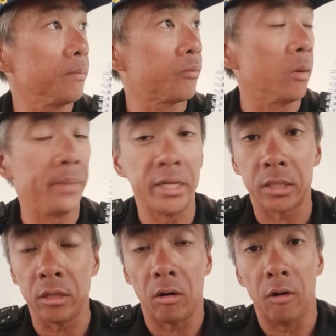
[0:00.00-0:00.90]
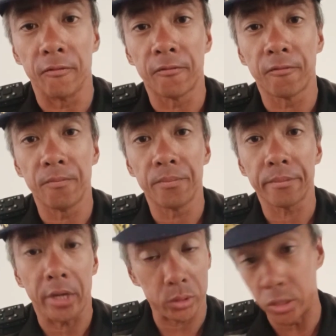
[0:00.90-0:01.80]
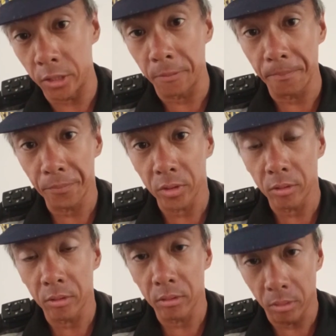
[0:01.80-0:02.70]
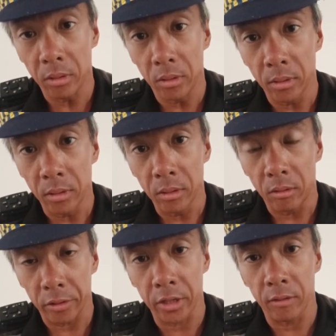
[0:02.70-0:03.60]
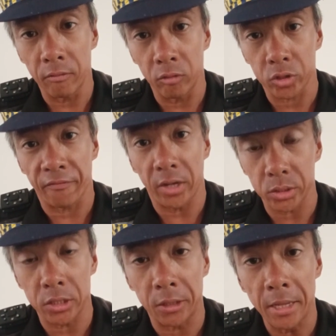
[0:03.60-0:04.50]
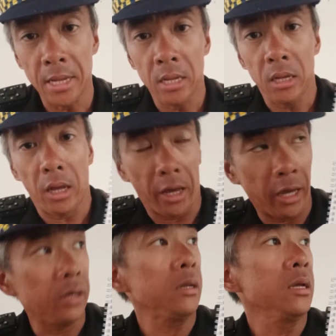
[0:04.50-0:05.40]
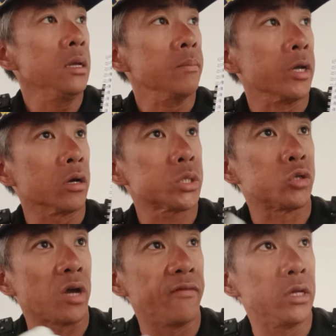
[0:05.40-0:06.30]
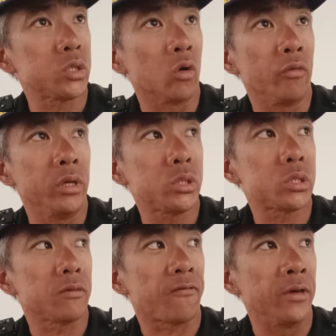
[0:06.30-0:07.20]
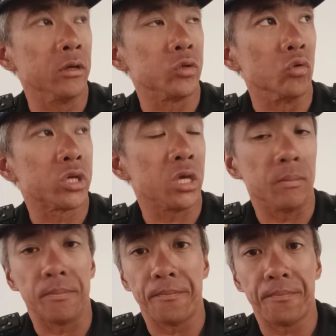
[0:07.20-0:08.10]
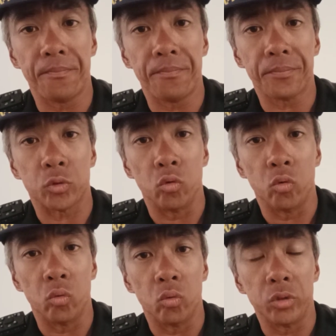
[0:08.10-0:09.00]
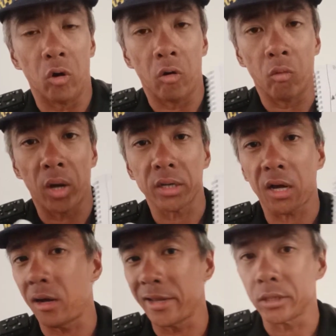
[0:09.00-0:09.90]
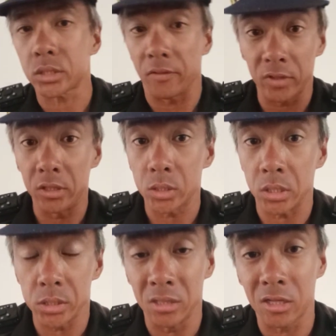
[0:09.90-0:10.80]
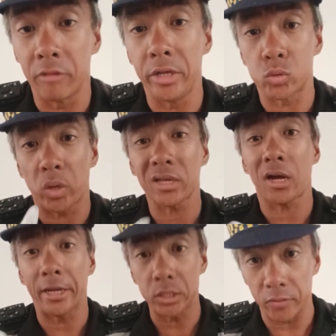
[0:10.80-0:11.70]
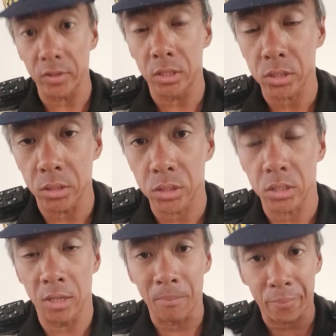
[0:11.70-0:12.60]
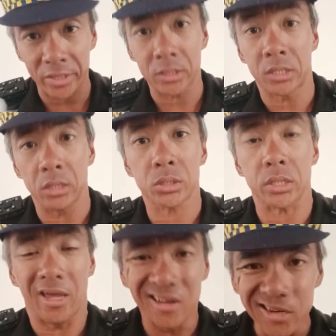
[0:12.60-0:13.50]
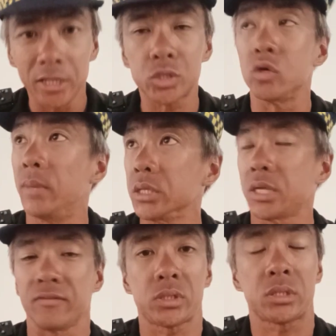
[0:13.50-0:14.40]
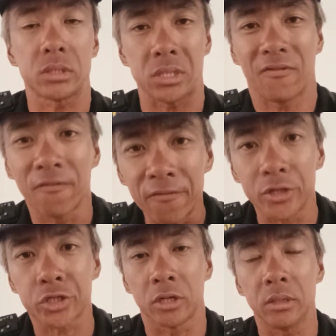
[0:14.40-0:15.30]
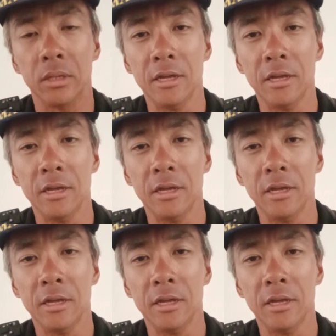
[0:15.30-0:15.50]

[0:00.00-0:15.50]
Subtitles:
probability of accident. Okay, road traffic accident. And because drivers always fail to keep to your 1 car length safety distance. In theory, it's 1 car length safety distance. In practice, at least you must have sufficient